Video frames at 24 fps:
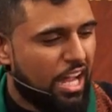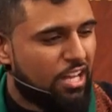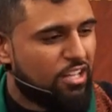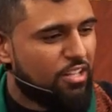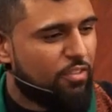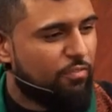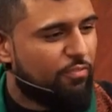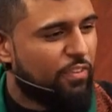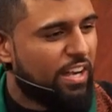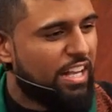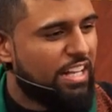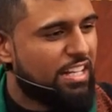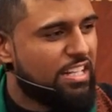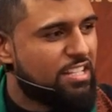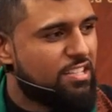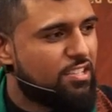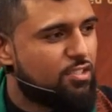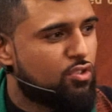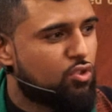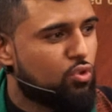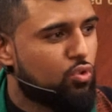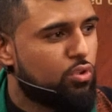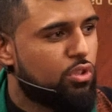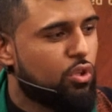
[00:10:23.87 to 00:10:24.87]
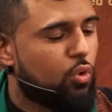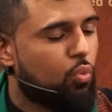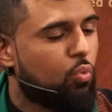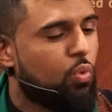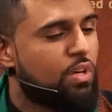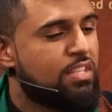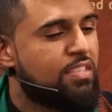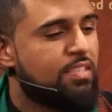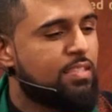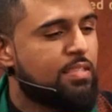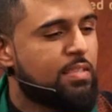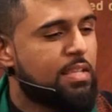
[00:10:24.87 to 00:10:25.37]
And you find it's through the
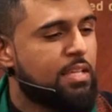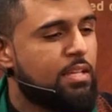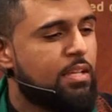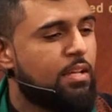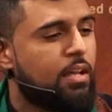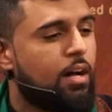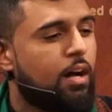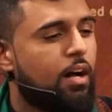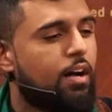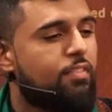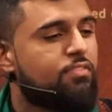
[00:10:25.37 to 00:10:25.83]
wasila